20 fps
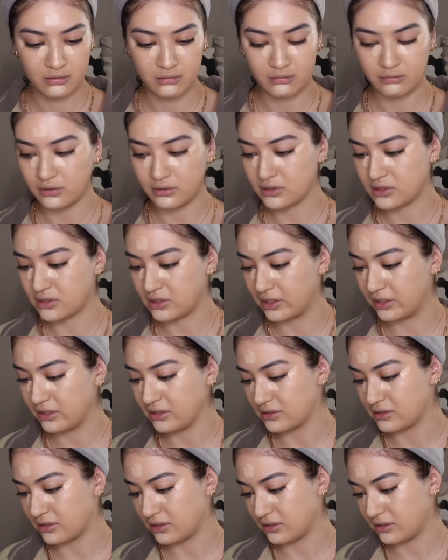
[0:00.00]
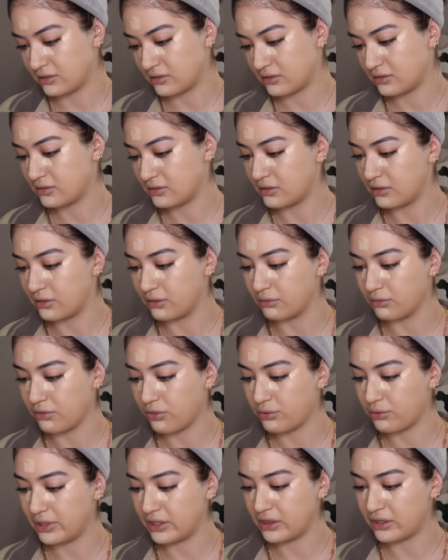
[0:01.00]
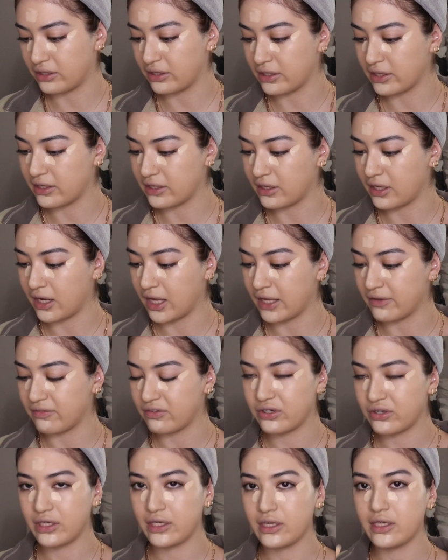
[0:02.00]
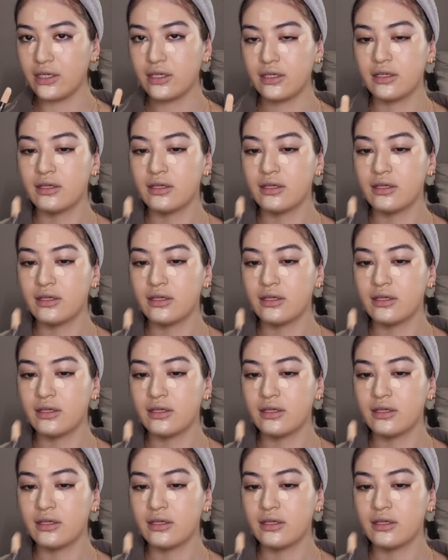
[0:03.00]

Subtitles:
what shade is this? Oh, 330 Ivory.